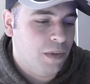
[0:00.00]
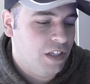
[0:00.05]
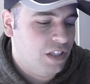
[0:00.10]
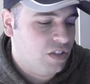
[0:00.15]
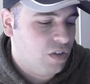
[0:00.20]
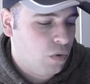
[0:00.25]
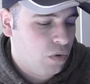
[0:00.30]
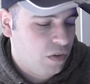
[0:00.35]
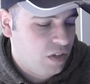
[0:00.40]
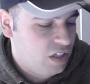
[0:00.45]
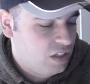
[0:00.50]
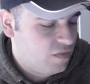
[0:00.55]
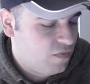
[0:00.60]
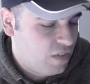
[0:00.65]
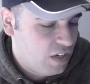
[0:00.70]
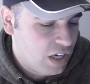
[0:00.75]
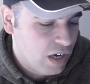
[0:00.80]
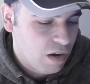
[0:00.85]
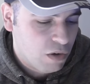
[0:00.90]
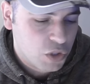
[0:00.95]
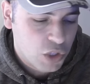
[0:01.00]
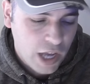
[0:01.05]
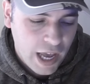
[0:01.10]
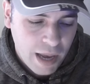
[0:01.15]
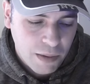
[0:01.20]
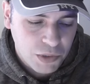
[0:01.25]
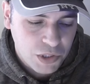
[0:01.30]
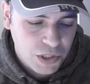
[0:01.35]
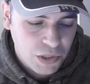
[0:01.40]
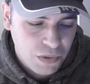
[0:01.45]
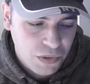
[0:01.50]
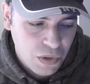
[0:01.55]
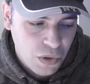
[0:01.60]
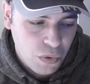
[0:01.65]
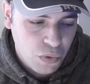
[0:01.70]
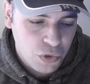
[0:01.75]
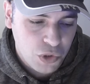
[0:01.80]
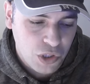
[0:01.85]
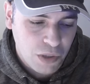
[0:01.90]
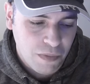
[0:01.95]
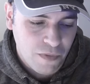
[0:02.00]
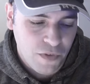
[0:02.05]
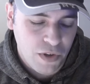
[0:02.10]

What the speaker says: His videos are absolutely awesome.